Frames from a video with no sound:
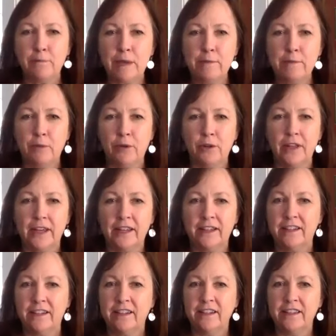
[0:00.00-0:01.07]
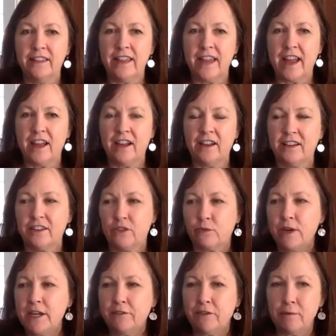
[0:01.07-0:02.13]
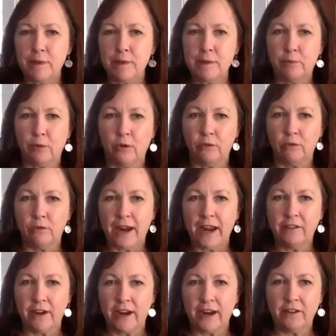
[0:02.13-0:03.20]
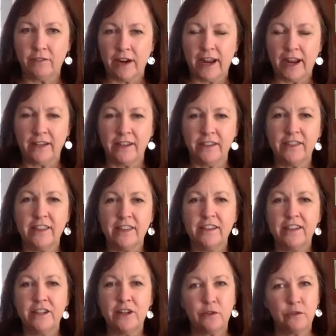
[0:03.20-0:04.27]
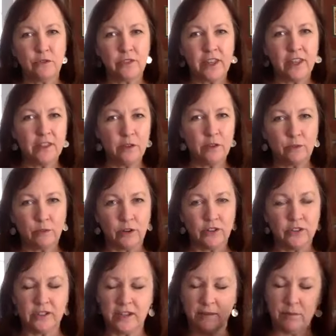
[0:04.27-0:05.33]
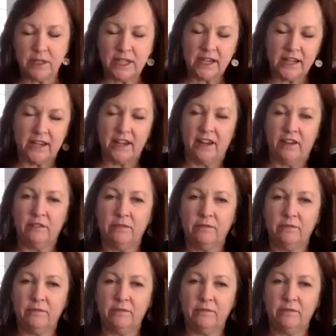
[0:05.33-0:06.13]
people and that 3 different people ran, that, then those words can be taken out.